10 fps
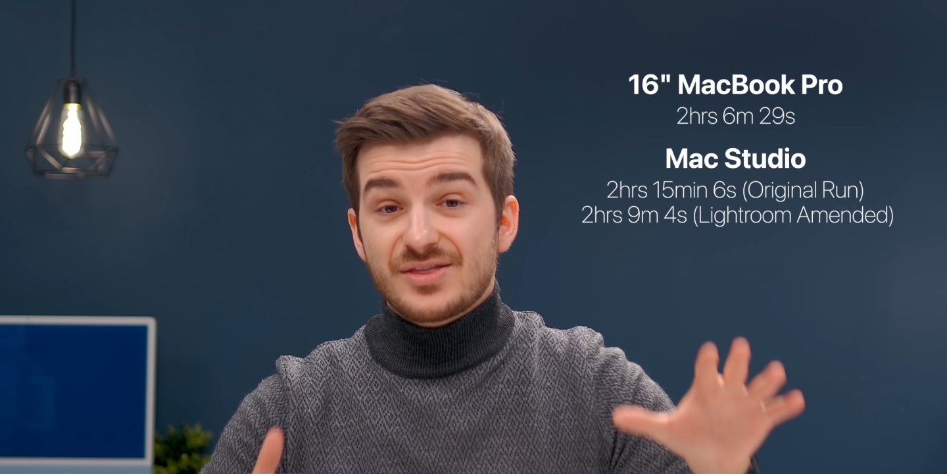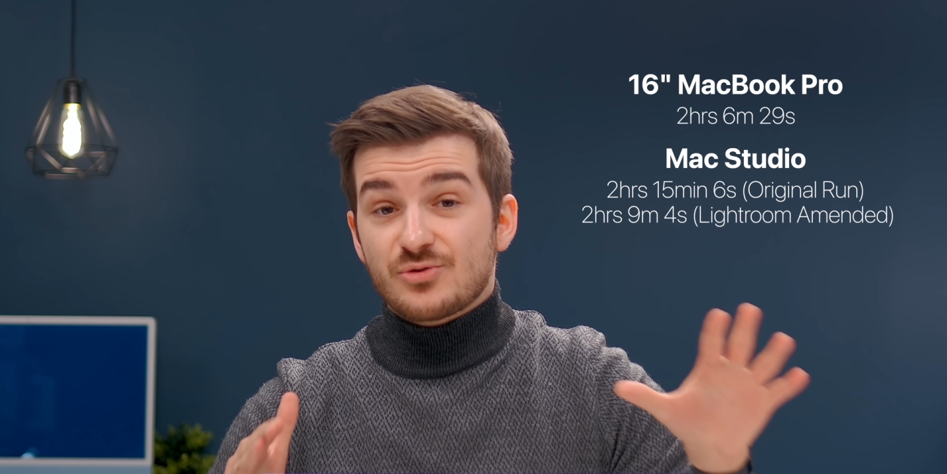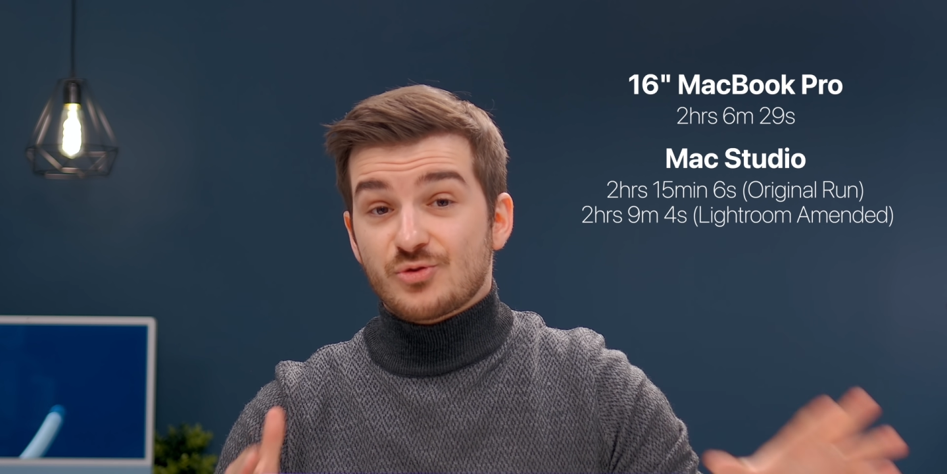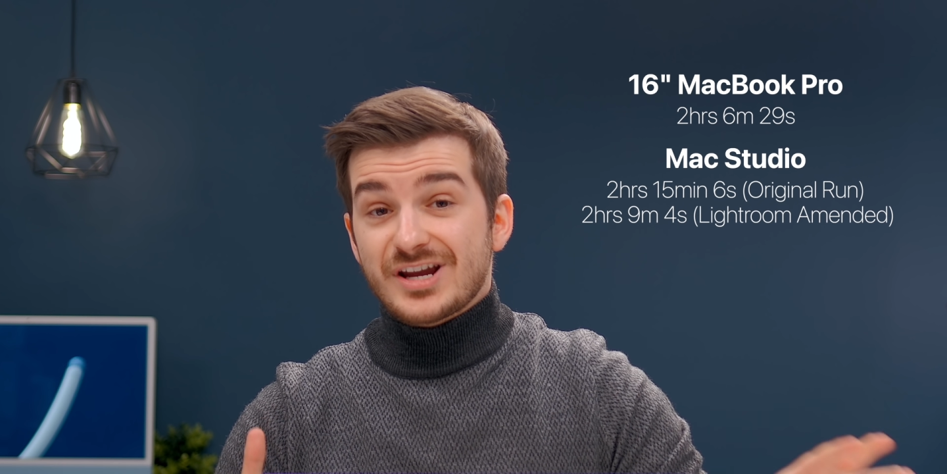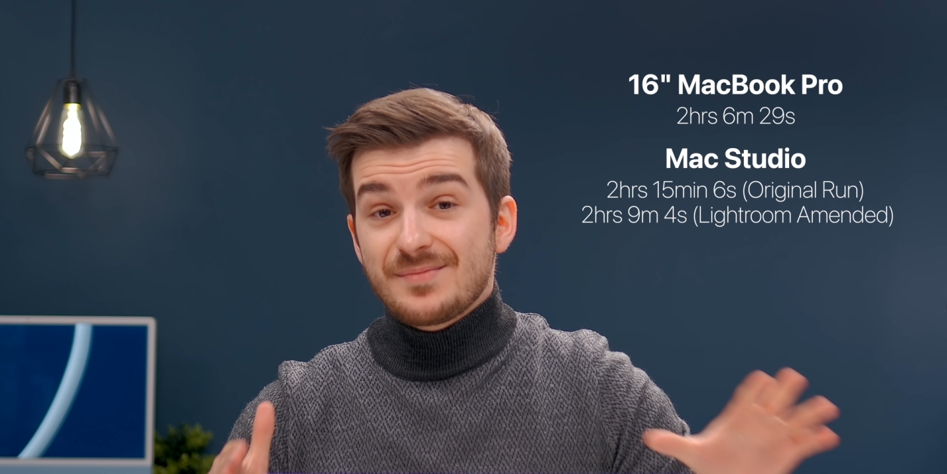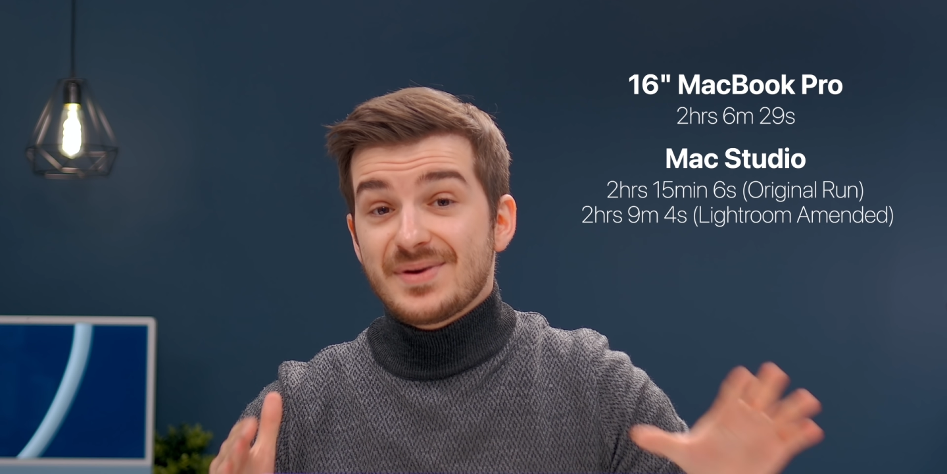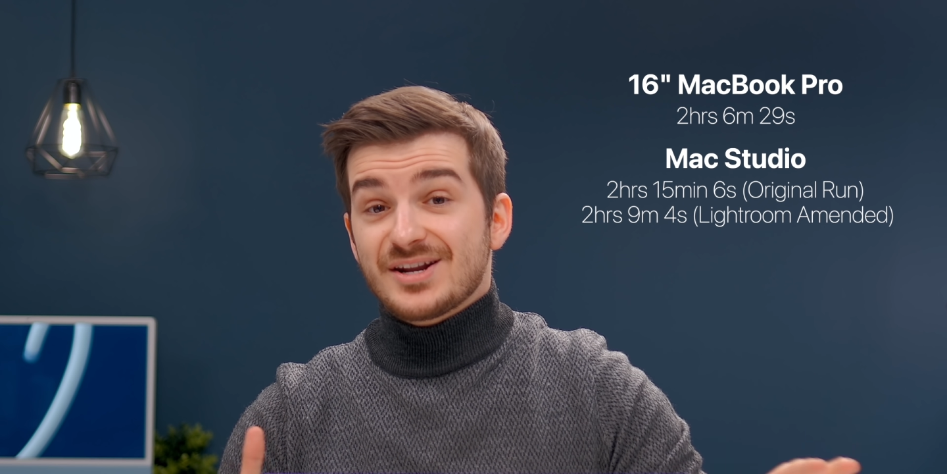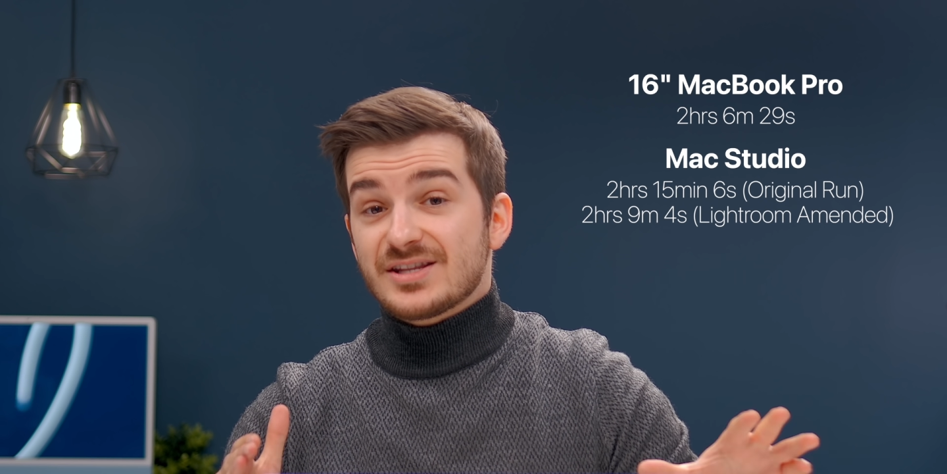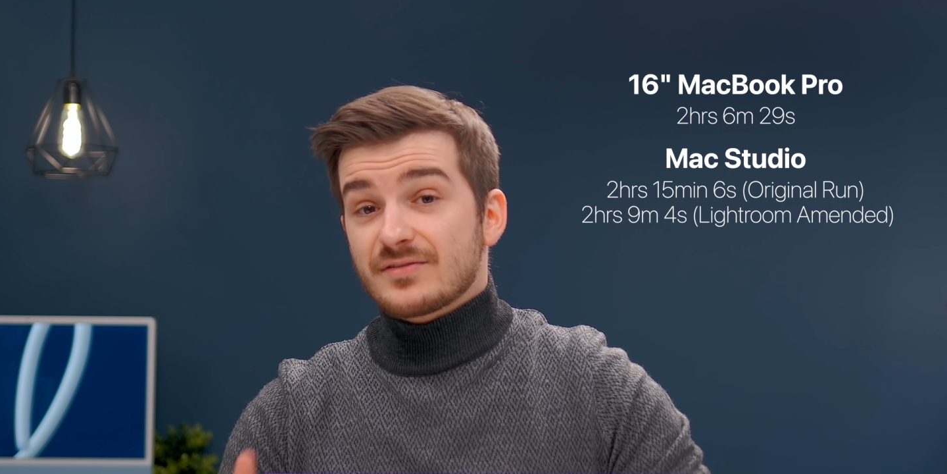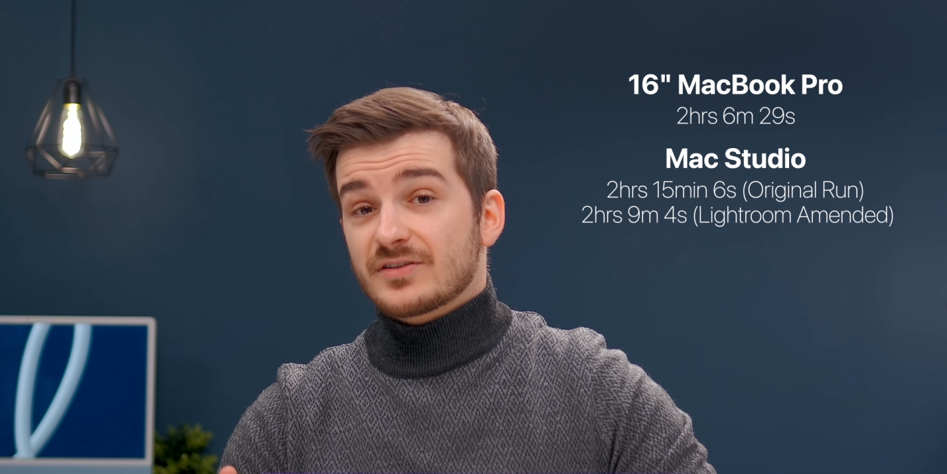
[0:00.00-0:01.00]
a
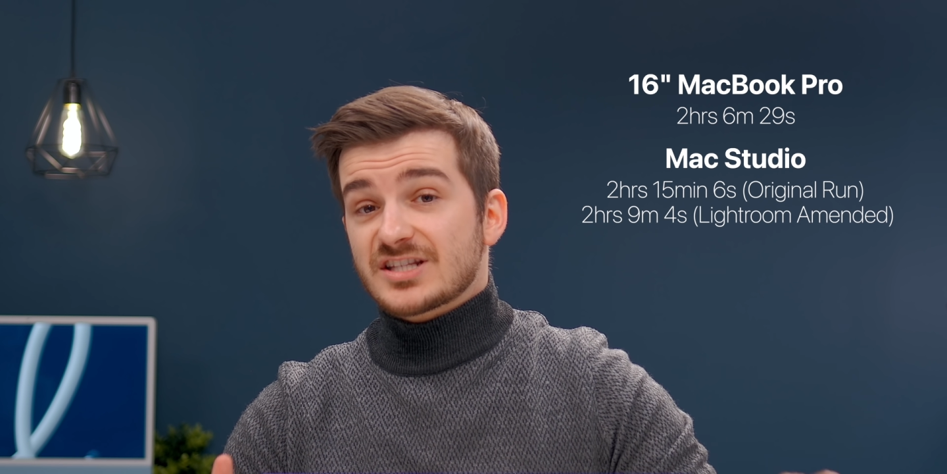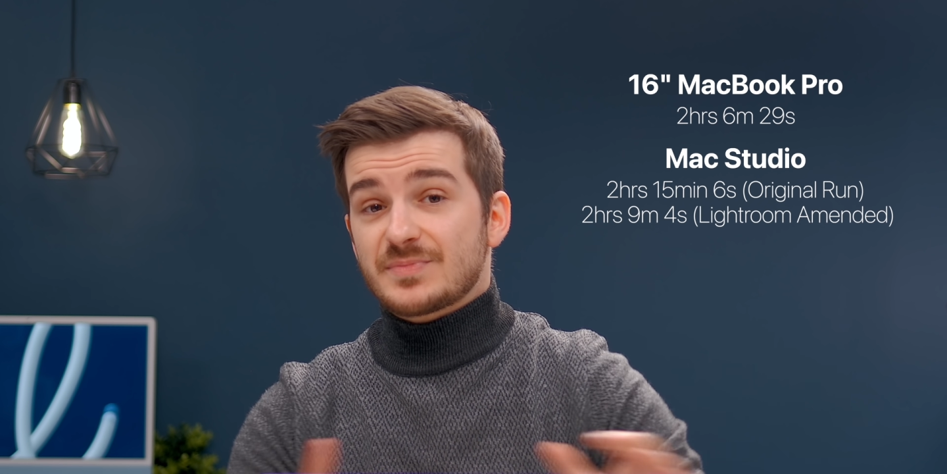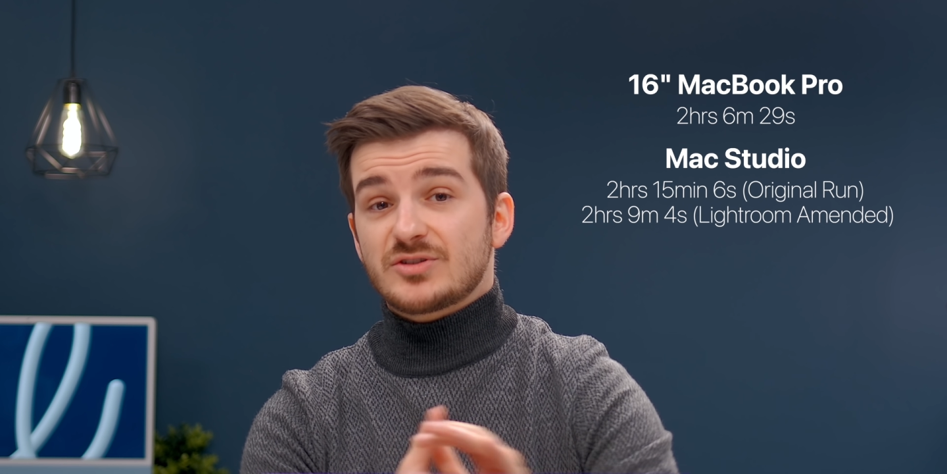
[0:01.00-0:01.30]
3-minute difference